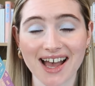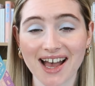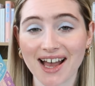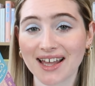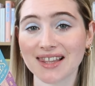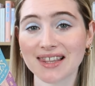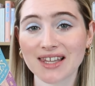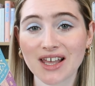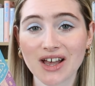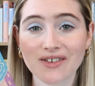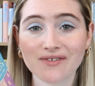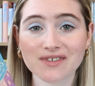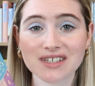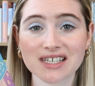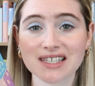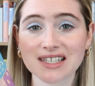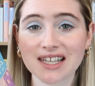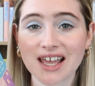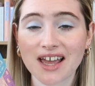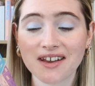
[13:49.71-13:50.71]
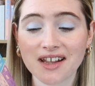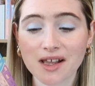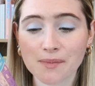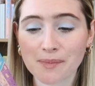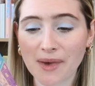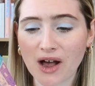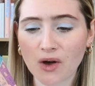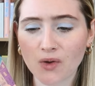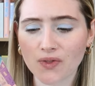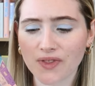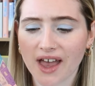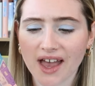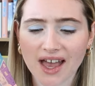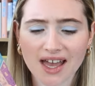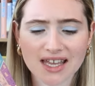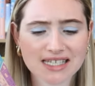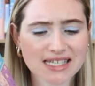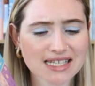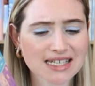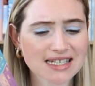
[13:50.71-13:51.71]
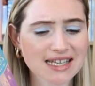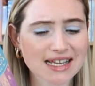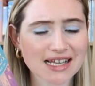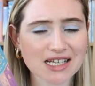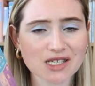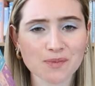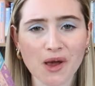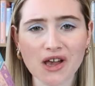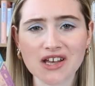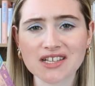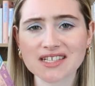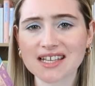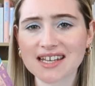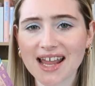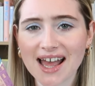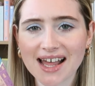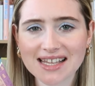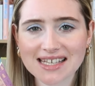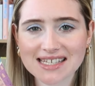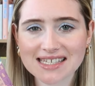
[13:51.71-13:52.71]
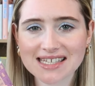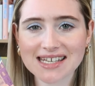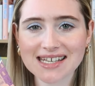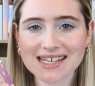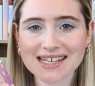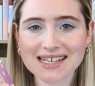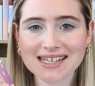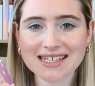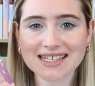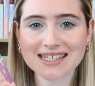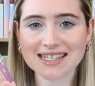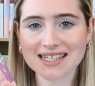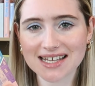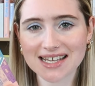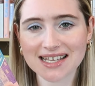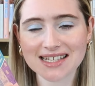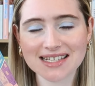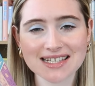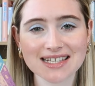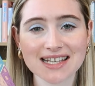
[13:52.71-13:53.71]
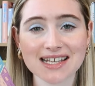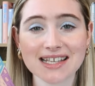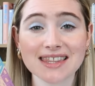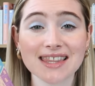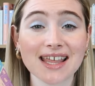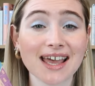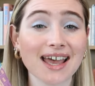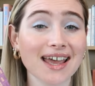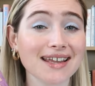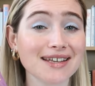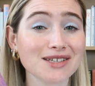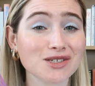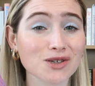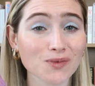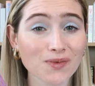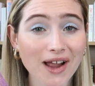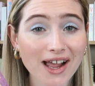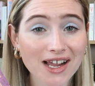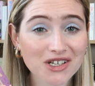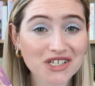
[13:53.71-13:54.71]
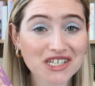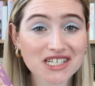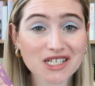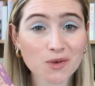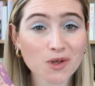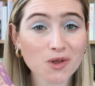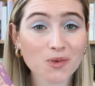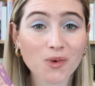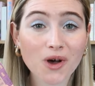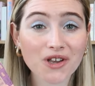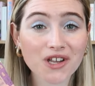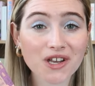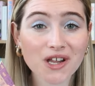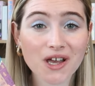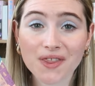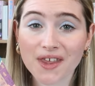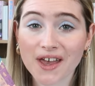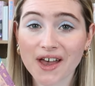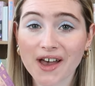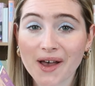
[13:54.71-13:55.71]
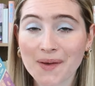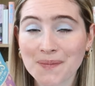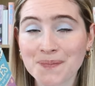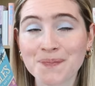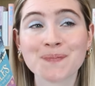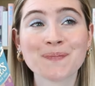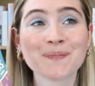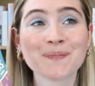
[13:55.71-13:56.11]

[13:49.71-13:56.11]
I loved learning about their distinct personalities and seeing their interactions with one another.